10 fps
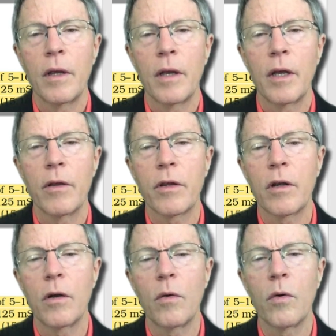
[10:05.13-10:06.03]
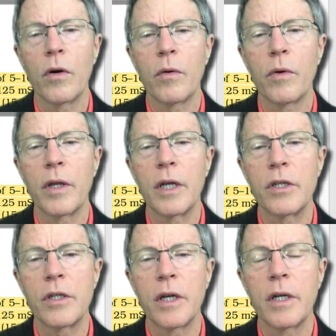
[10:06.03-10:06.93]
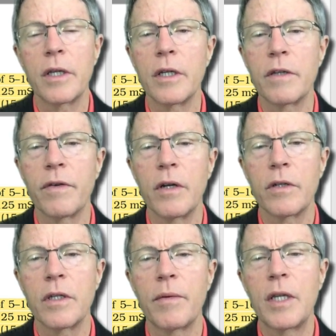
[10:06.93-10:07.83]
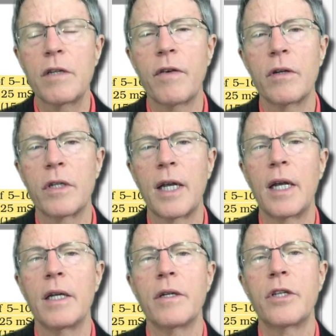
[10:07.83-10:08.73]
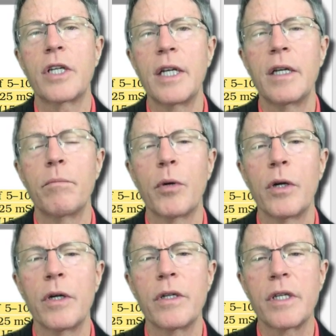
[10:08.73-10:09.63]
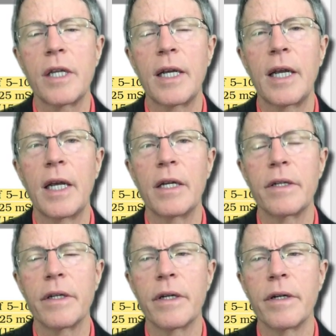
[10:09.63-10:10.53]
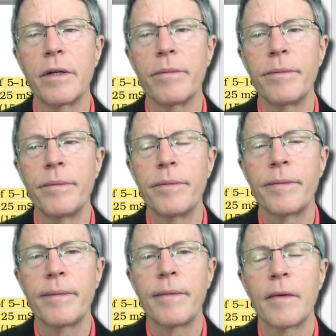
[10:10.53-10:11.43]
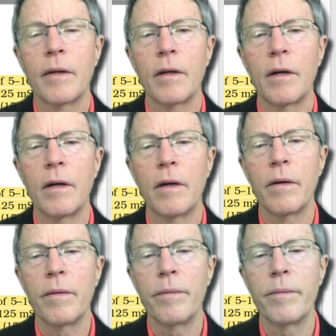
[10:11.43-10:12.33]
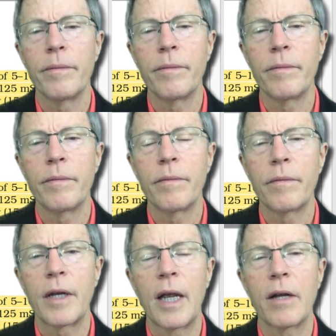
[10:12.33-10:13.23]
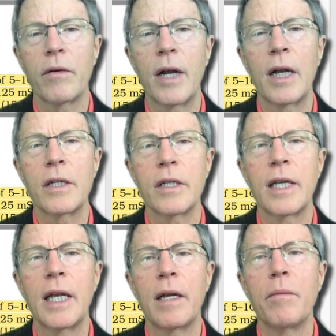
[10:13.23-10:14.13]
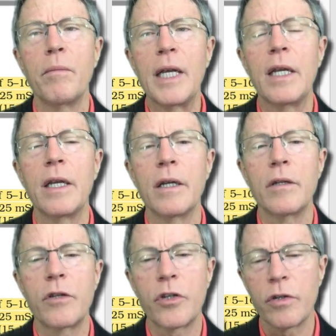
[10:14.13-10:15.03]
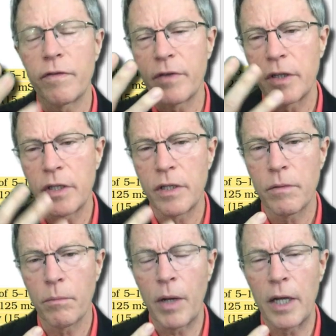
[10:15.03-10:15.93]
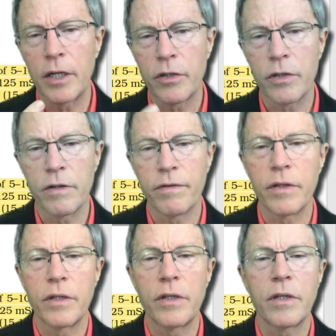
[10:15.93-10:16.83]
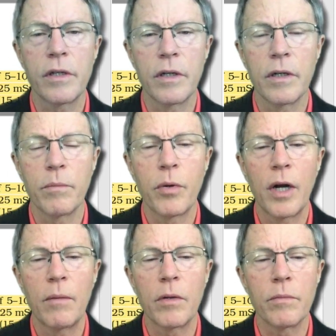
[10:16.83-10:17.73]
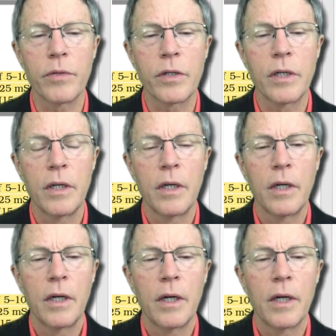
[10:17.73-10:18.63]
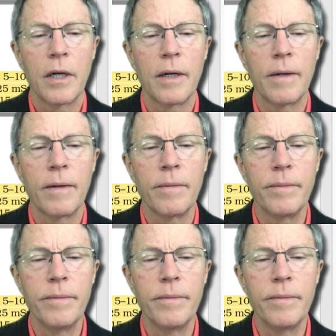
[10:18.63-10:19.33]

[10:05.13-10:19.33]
health cohort where they studied these folks. I mean, these folks had skin burns, they had um, um, cataracts, they had immediate surface body surface uh, problems. Um,